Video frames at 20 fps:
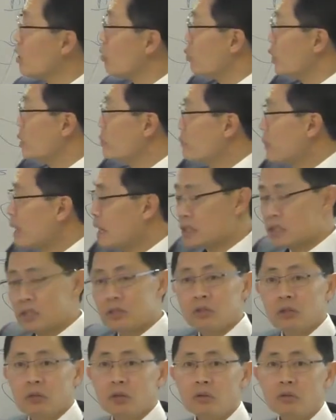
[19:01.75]
We must
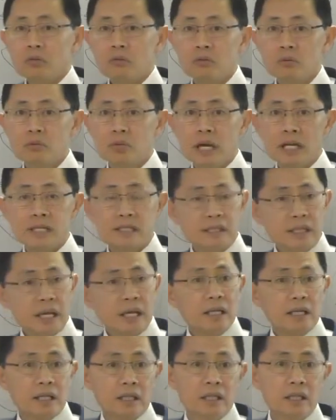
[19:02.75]
know
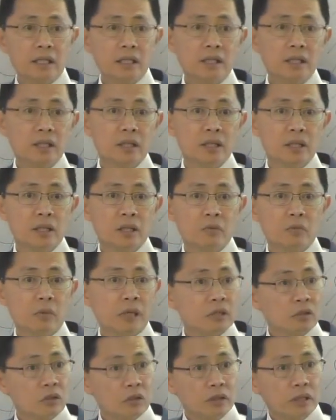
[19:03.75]
exactly
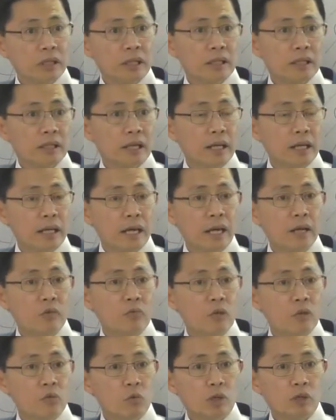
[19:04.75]
what God did, and then
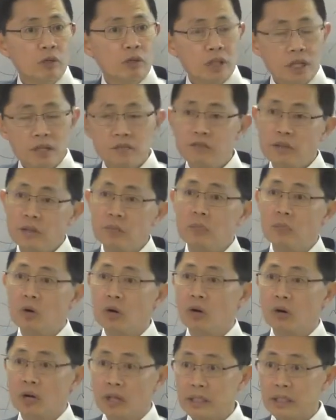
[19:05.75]
we will love Him more.